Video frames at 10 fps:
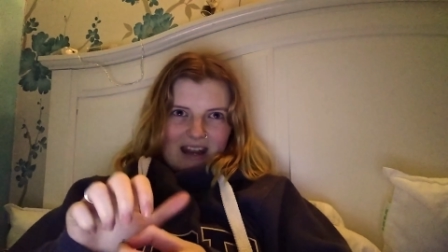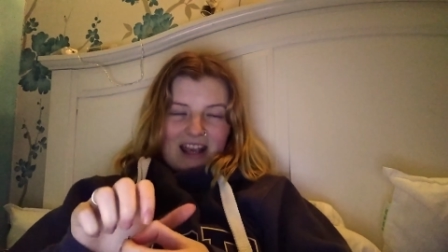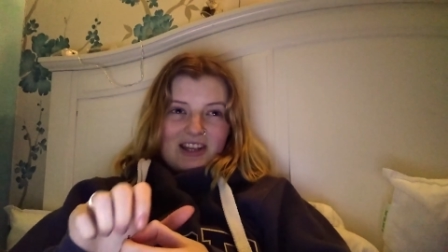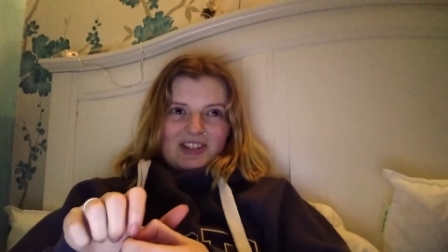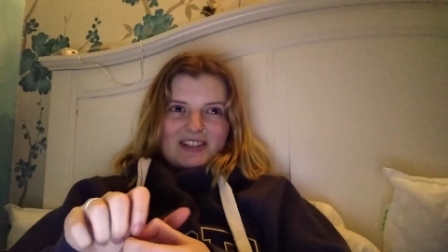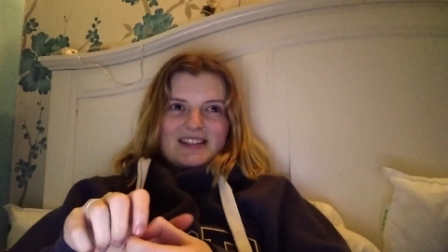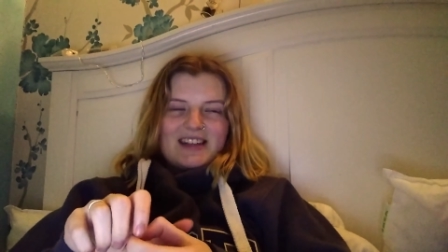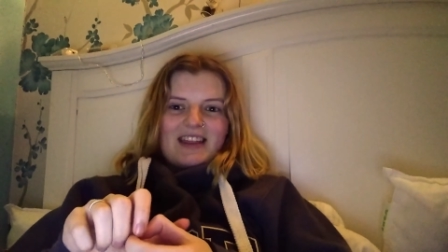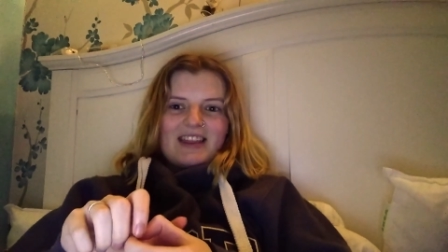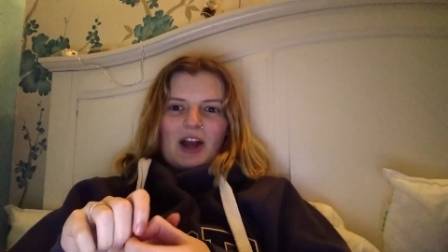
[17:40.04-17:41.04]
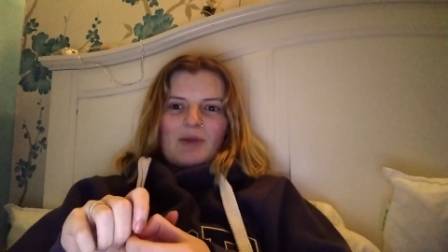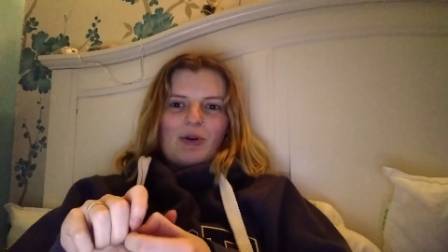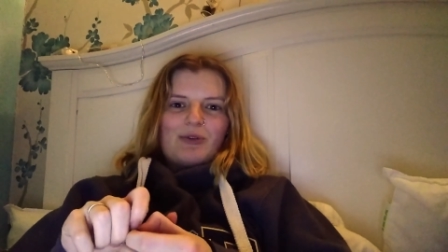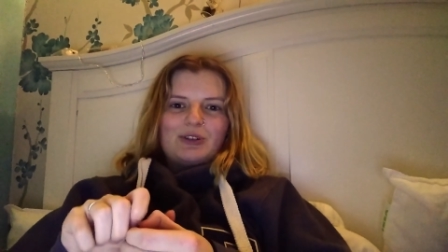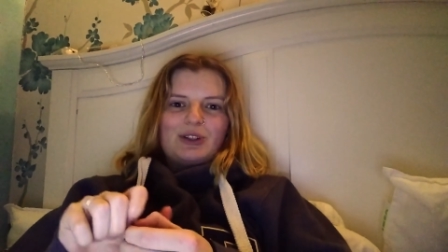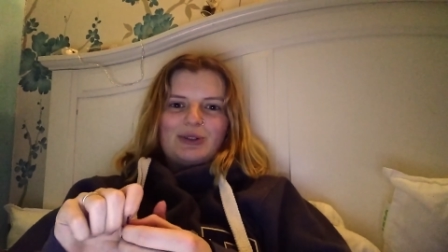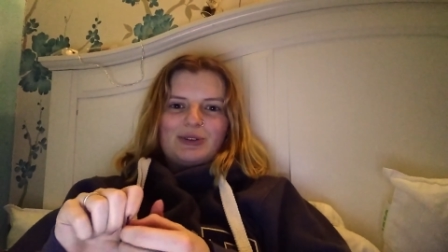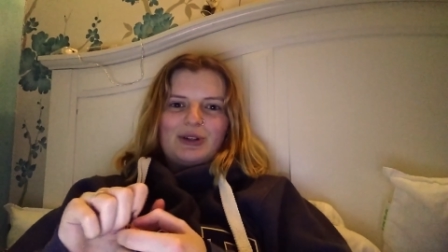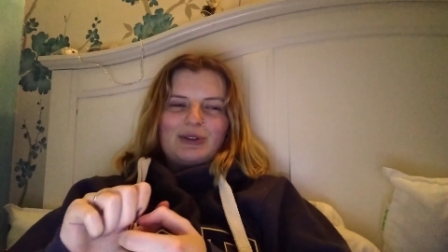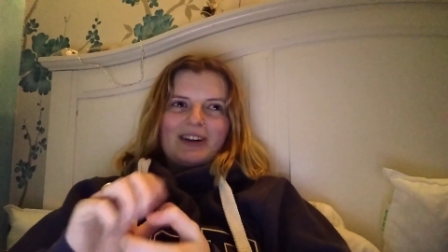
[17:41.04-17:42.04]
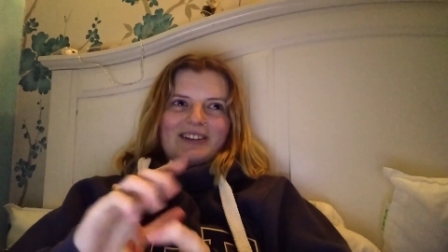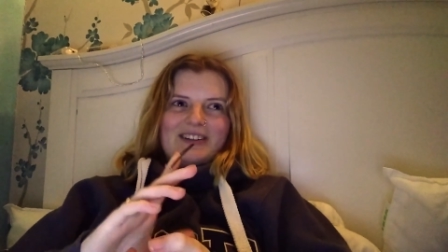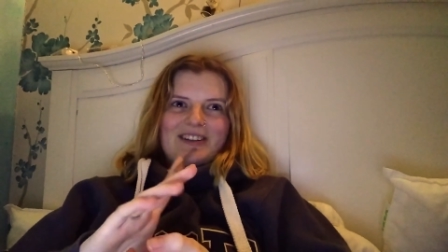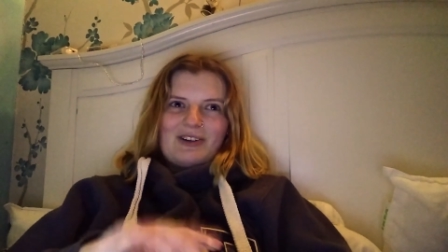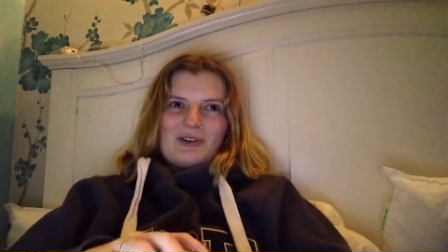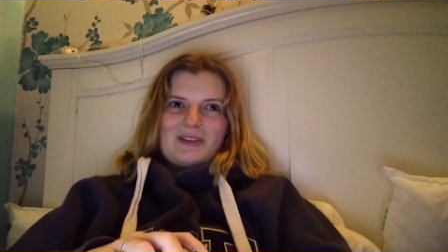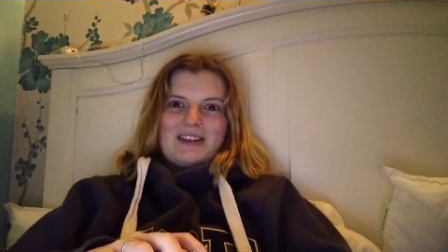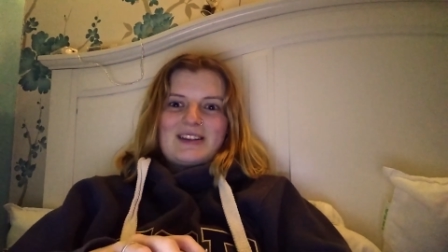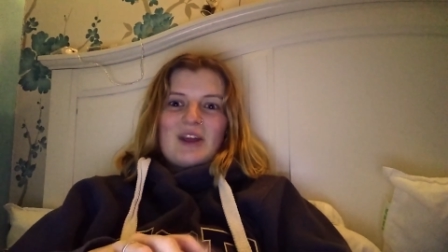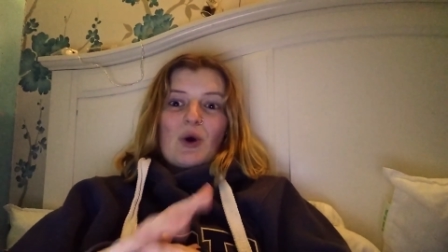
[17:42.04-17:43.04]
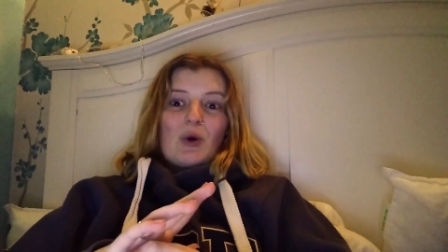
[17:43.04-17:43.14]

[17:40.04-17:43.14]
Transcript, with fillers: ages that I am overdue two rent installments,